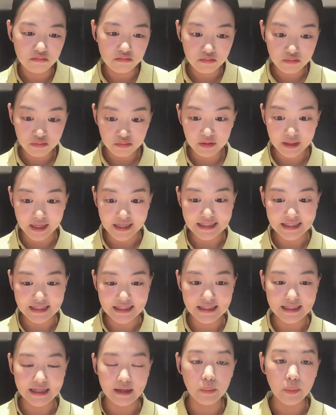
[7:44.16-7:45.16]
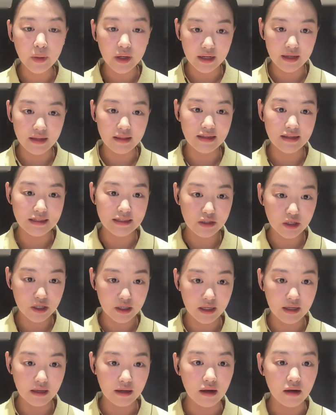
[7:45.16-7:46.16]
places that put in this
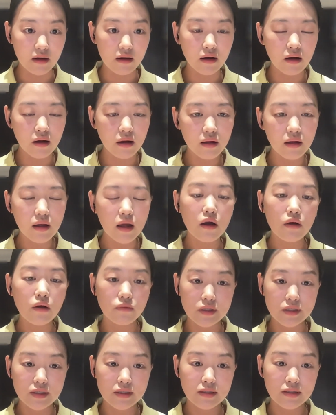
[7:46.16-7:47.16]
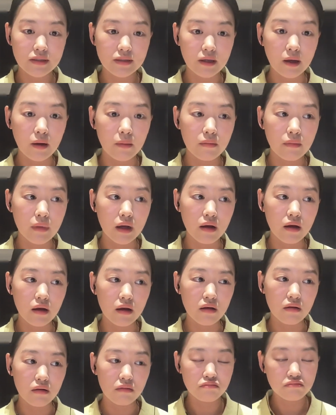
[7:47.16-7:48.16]
cooking alcohol was some
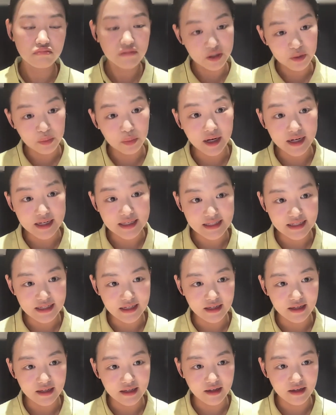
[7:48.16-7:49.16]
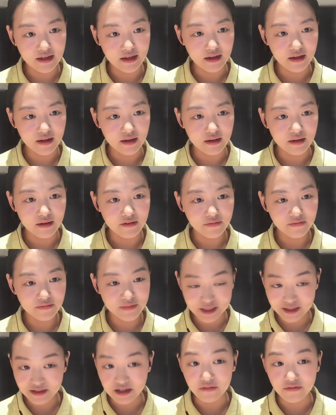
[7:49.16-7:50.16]
surprising
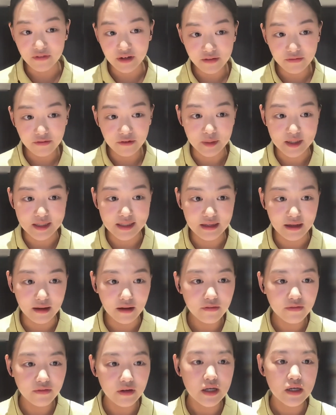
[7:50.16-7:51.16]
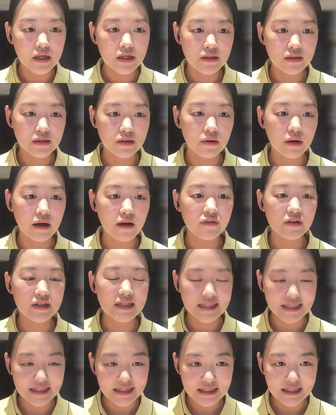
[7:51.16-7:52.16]
discovery for myself. So ever
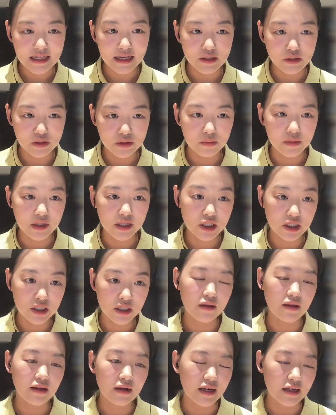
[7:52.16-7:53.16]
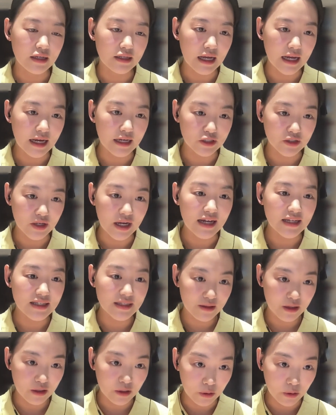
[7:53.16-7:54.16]
since, I do make sure that I do
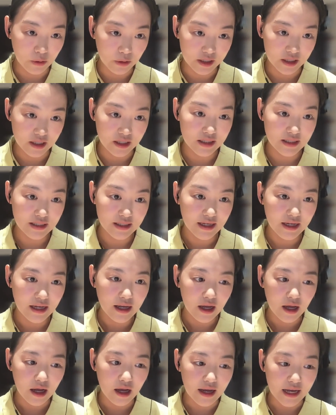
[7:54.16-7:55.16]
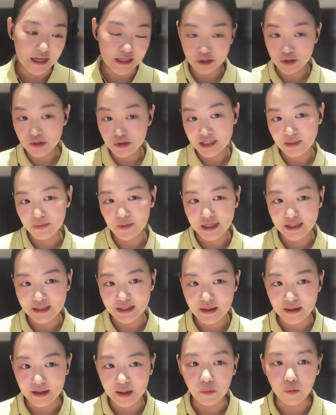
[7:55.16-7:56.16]
ask the owners, I do explain
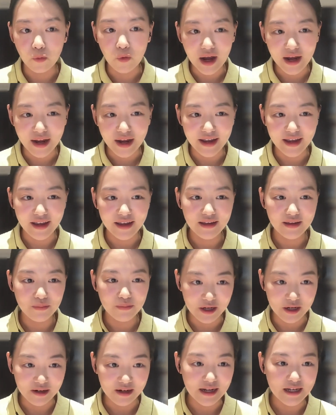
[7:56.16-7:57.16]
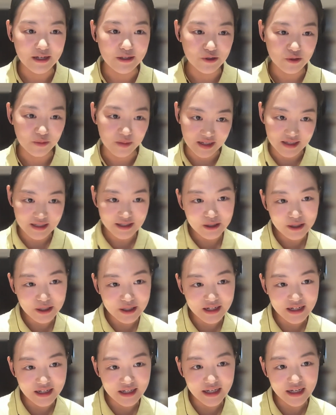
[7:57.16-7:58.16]
to them why mirin has to be
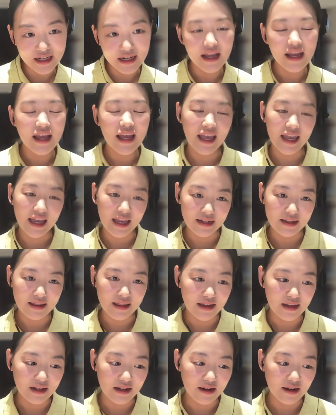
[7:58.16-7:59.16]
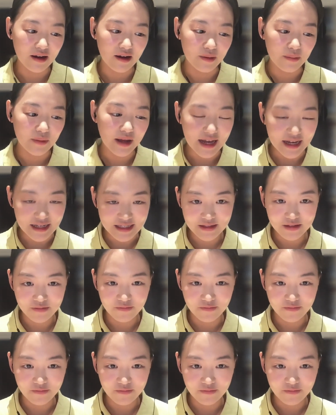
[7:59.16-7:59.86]
excluded, and then ask